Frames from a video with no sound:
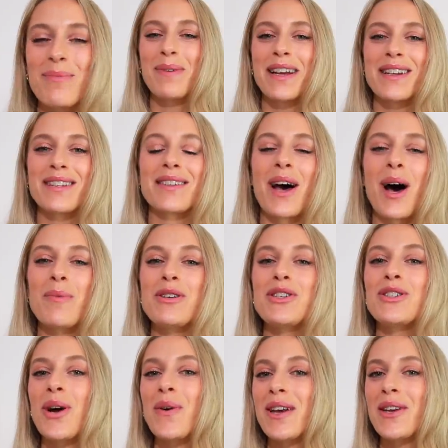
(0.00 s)
because I'll be
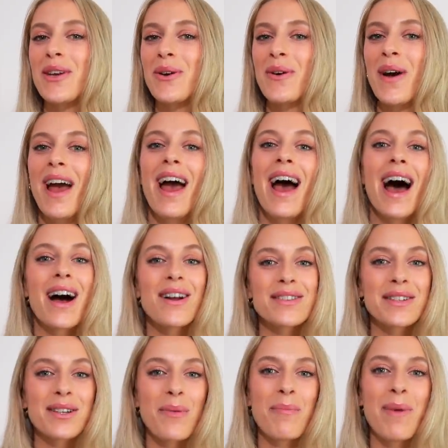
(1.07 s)
showing you how
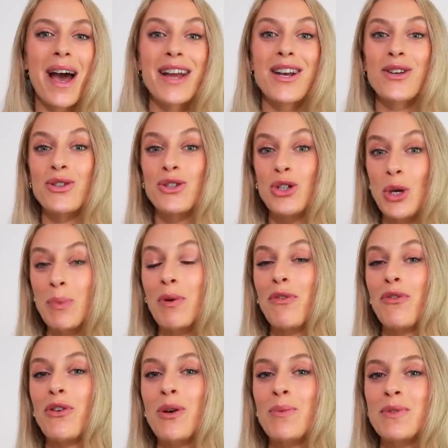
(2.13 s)
to combine two
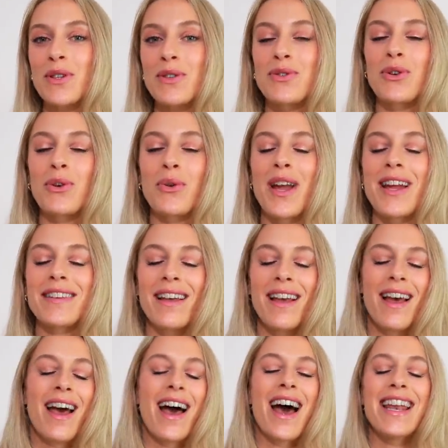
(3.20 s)
perfumes to create
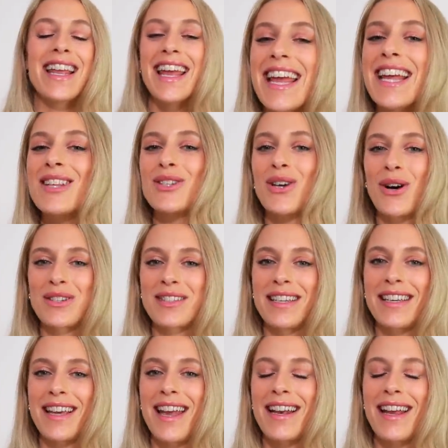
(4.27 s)
an
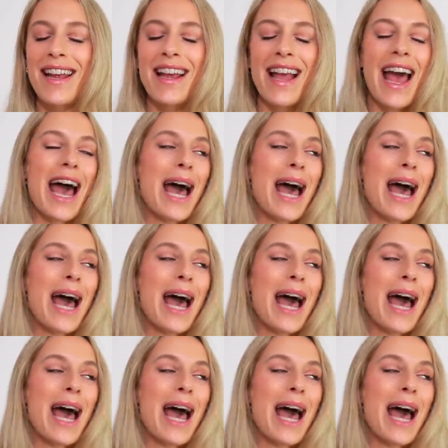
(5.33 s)
intoxicating,